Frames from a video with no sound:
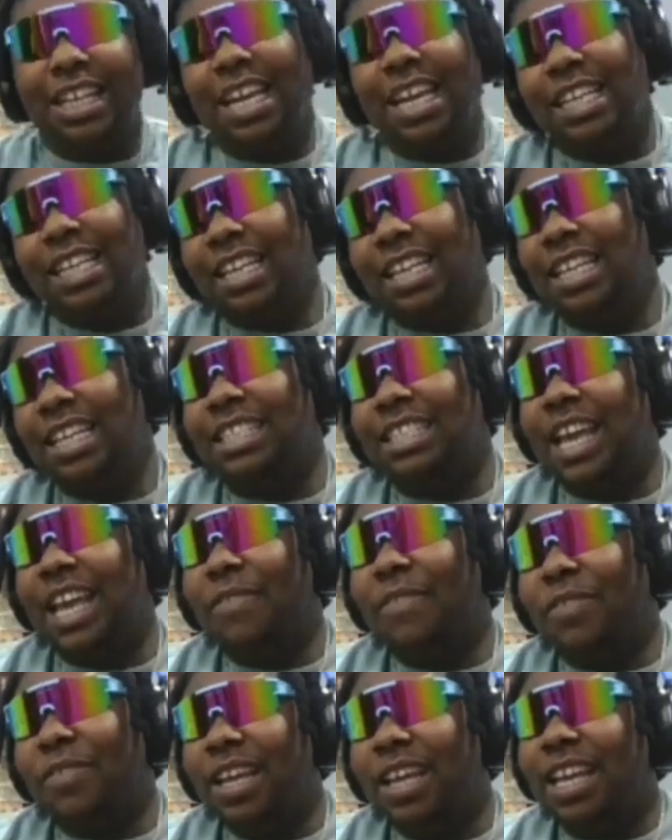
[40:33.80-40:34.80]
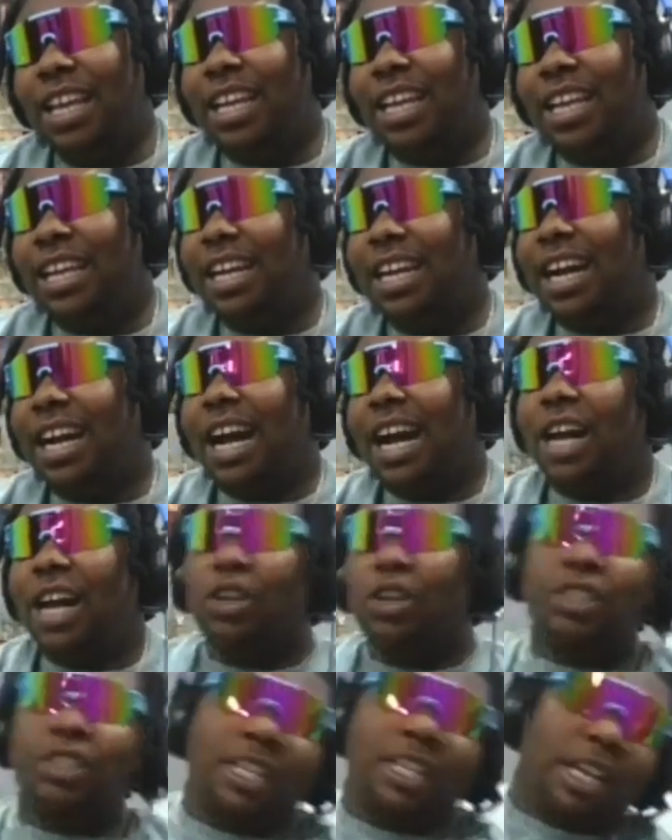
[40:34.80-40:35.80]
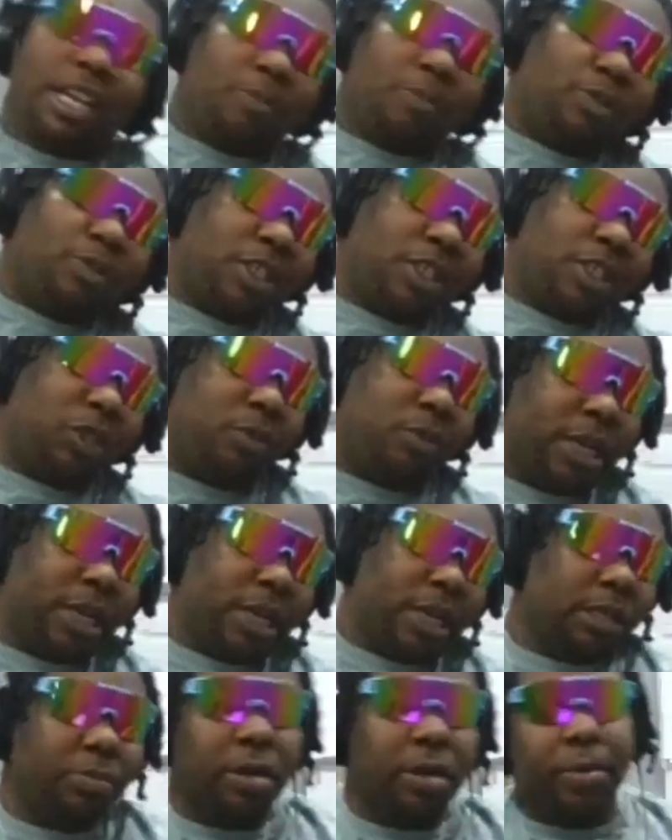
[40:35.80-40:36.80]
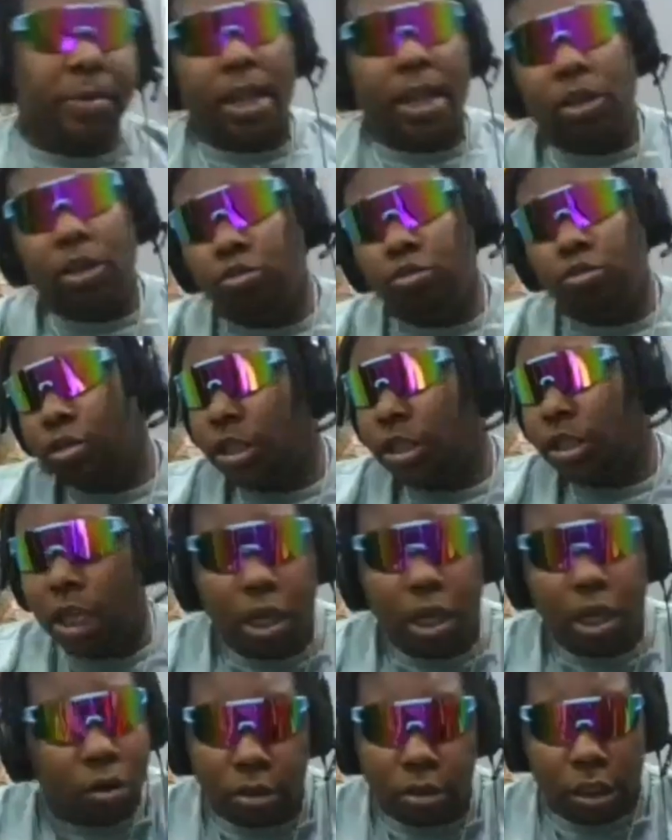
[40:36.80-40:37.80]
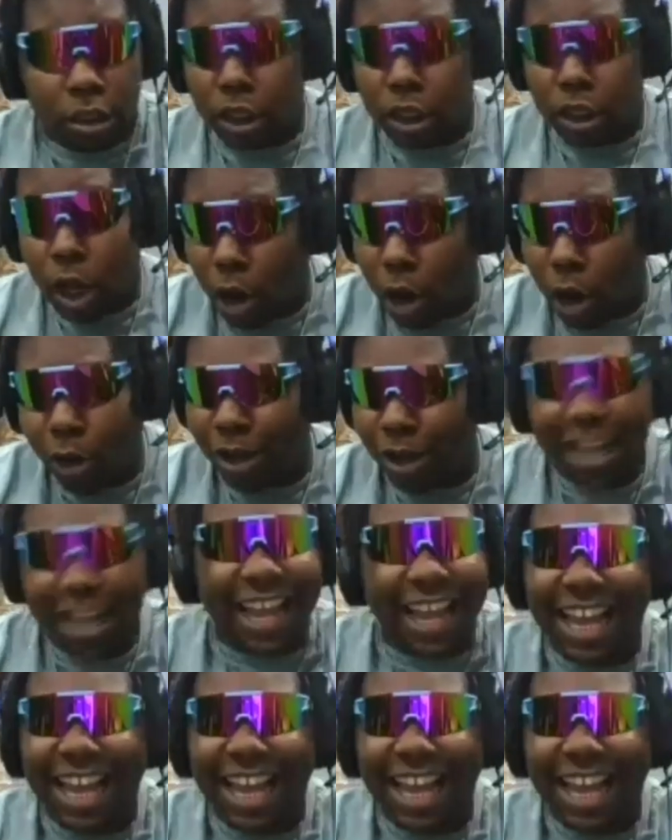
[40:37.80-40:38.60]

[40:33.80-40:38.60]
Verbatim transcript: it, it's definitely an understandable situation, but man, you still was a dog.